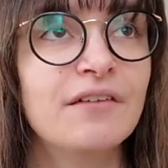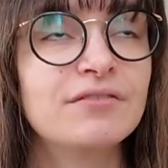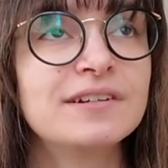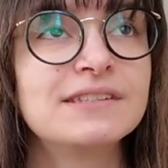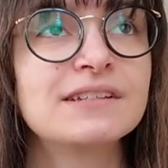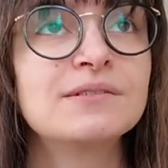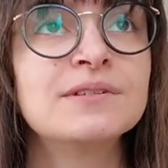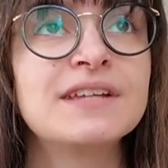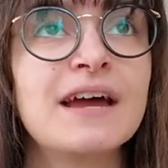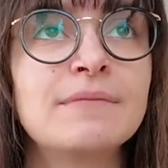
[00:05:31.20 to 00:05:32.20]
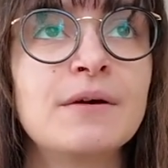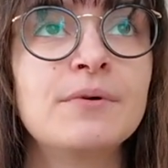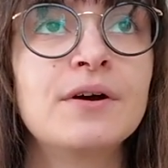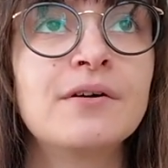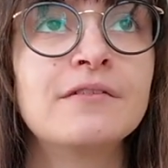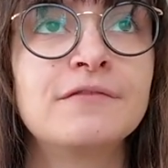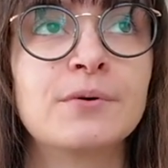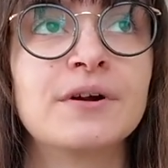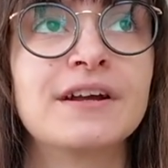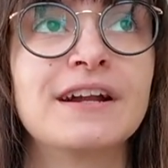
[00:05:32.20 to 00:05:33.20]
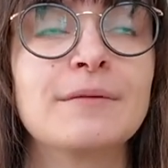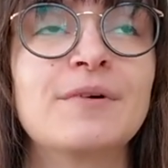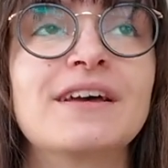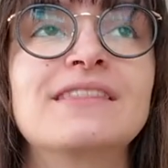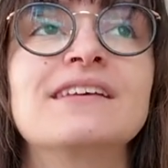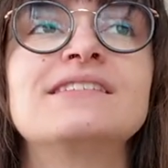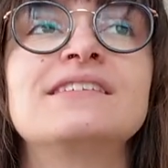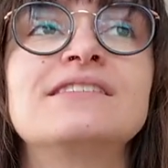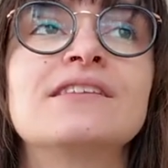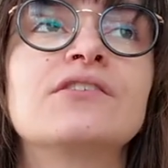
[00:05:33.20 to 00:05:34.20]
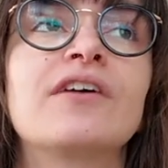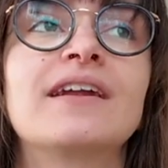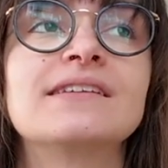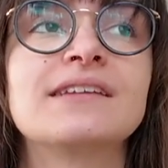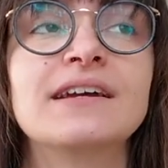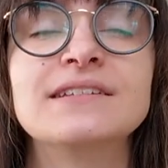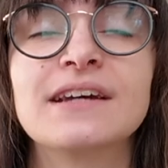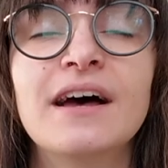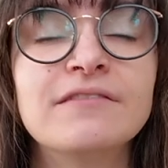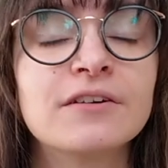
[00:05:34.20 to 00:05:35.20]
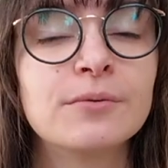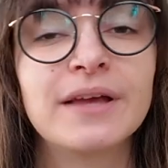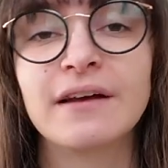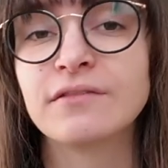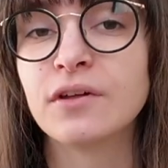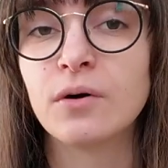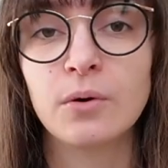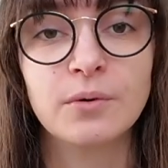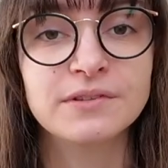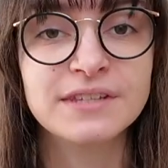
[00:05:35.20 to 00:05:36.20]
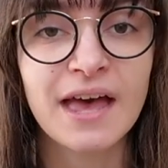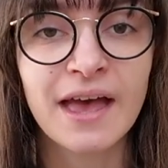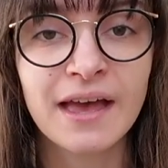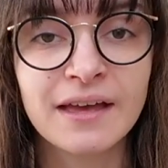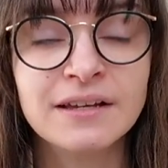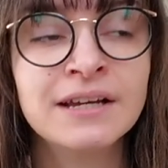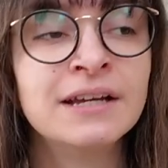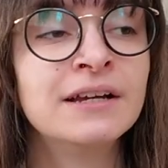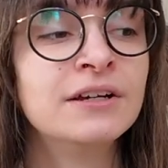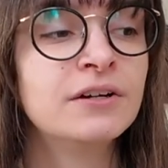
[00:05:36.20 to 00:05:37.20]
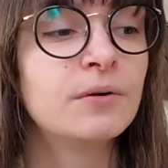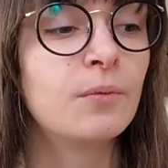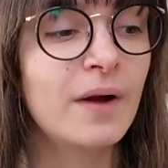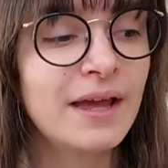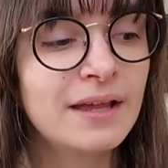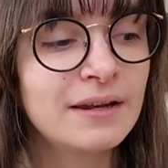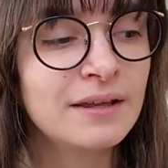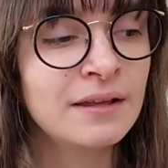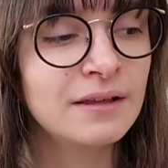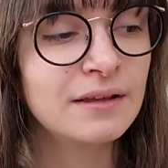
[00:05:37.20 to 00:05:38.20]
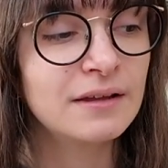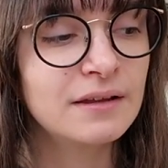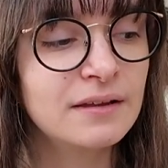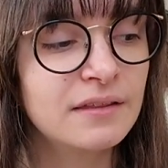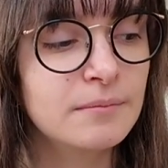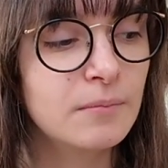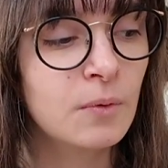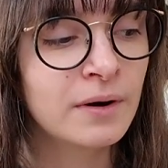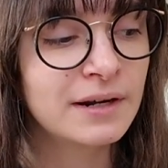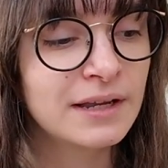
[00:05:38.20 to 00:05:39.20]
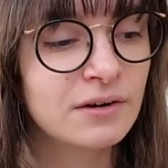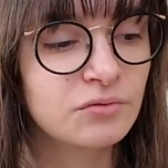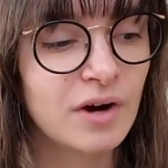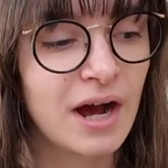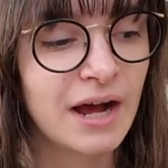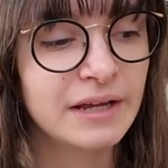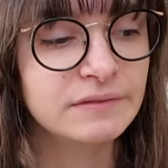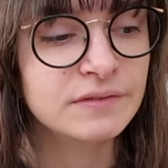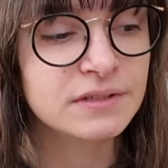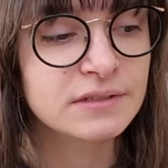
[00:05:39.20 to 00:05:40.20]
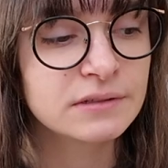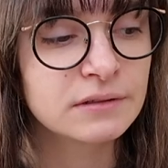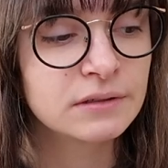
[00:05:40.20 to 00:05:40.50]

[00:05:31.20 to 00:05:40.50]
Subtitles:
every single time that we go to Florida, and I'm like, this is the greatest idea ever. We have the whole day. When the morning arrives,